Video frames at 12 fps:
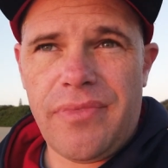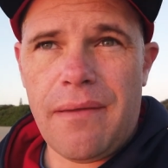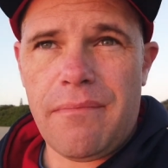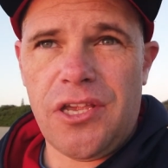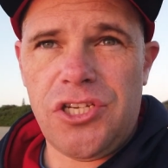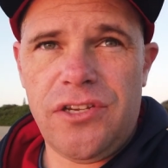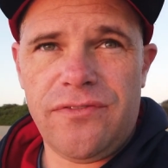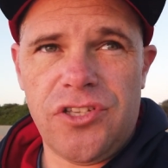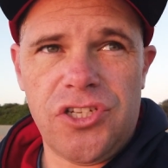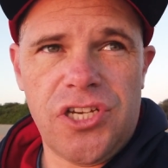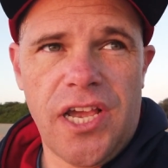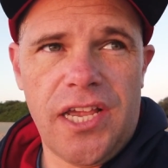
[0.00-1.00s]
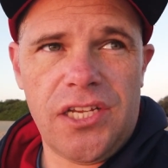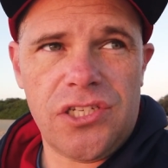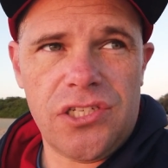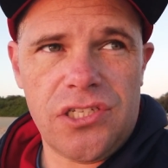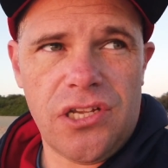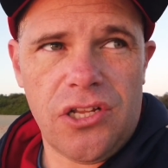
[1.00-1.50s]
That may shift and change,
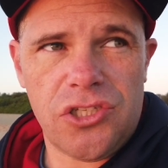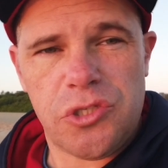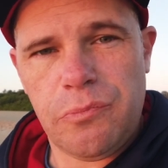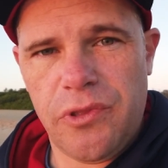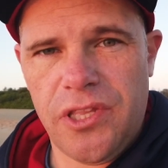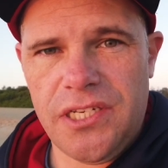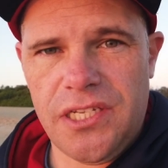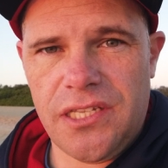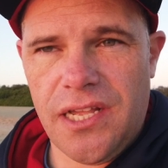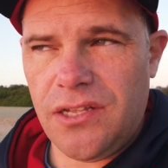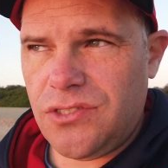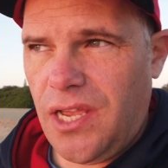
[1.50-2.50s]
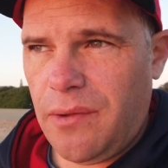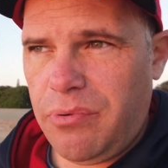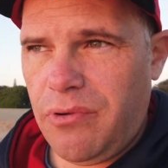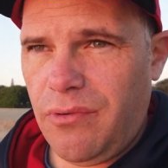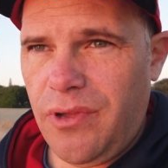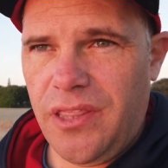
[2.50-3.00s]
and so I'll just put the details up
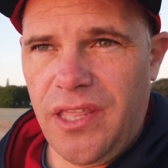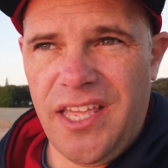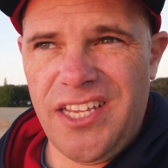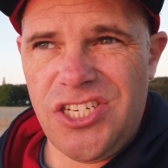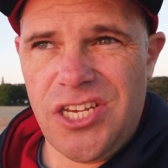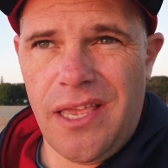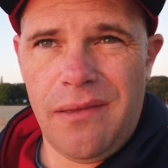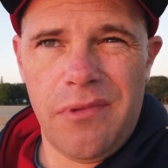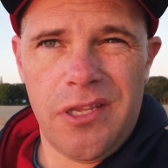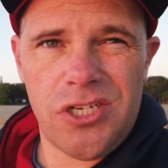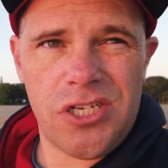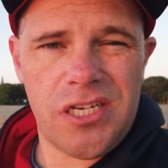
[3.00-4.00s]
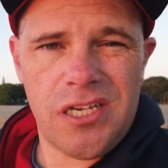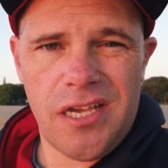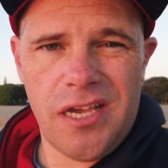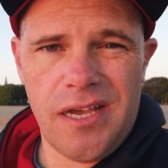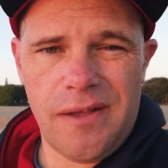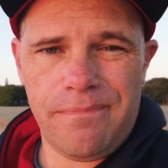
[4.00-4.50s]
with each image.
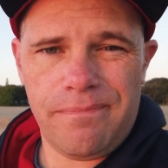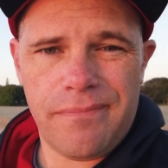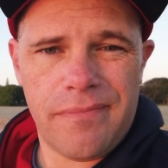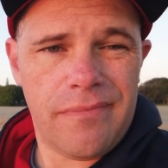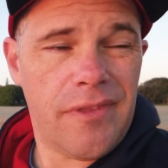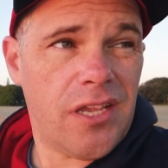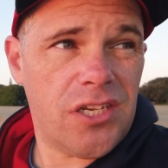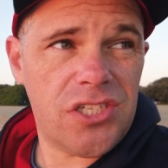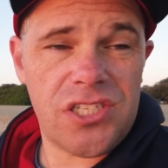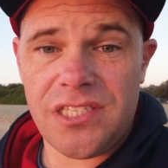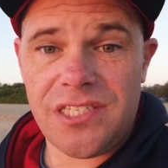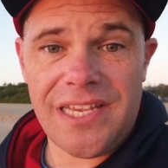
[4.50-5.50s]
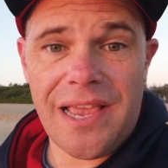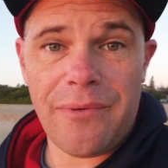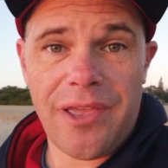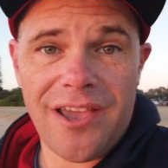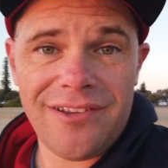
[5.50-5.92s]
You can just see how we